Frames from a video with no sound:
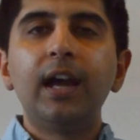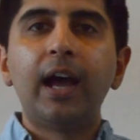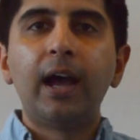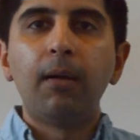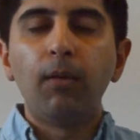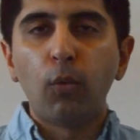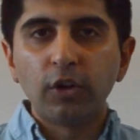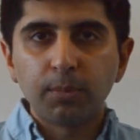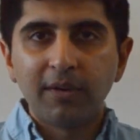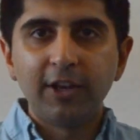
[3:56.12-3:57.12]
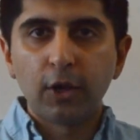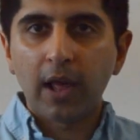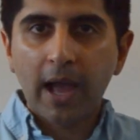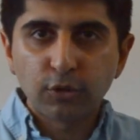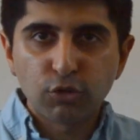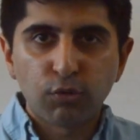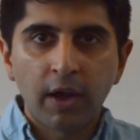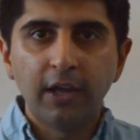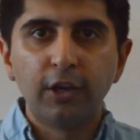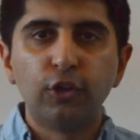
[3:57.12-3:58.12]
Uh, watch my video on how to
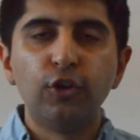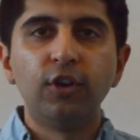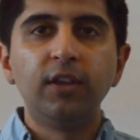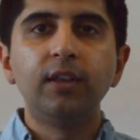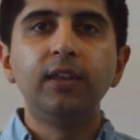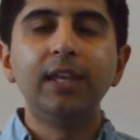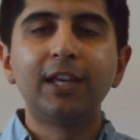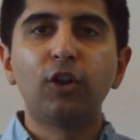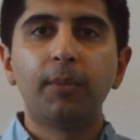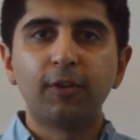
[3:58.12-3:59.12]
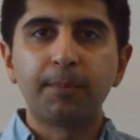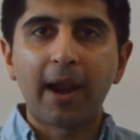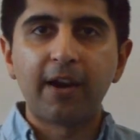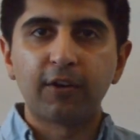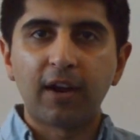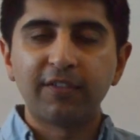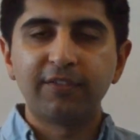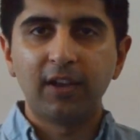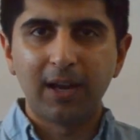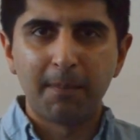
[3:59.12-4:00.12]
write a good economics paragraph, an